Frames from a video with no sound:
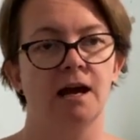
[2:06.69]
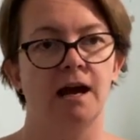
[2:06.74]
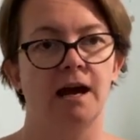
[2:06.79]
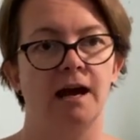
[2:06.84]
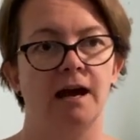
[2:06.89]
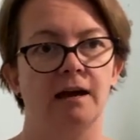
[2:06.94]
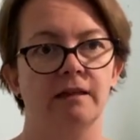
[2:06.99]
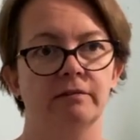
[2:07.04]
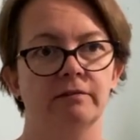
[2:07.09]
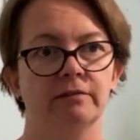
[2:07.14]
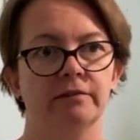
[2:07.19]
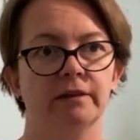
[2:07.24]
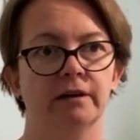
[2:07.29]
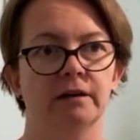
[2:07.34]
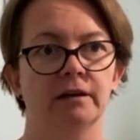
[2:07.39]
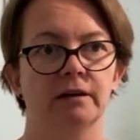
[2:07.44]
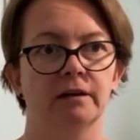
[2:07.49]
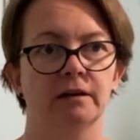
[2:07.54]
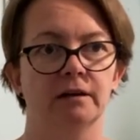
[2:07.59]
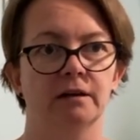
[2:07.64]
and
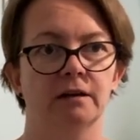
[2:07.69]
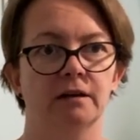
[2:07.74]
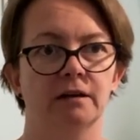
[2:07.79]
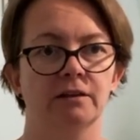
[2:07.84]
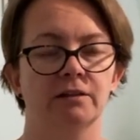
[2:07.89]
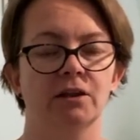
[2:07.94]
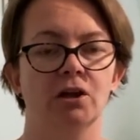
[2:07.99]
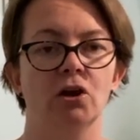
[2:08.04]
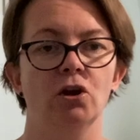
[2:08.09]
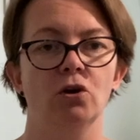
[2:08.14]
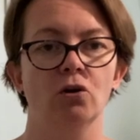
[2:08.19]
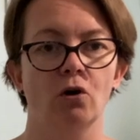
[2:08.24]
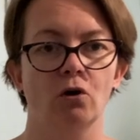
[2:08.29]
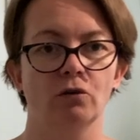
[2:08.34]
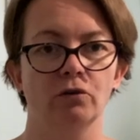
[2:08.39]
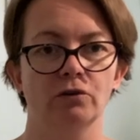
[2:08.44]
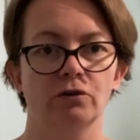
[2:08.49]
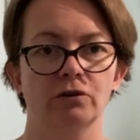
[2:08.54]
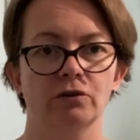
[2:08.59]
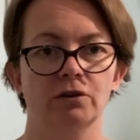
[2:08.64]
the the
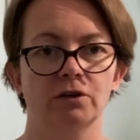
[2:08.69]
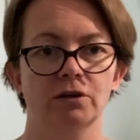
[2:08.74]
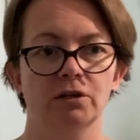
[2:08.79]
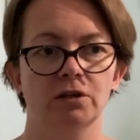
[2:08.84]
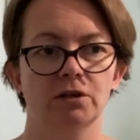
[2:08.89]
non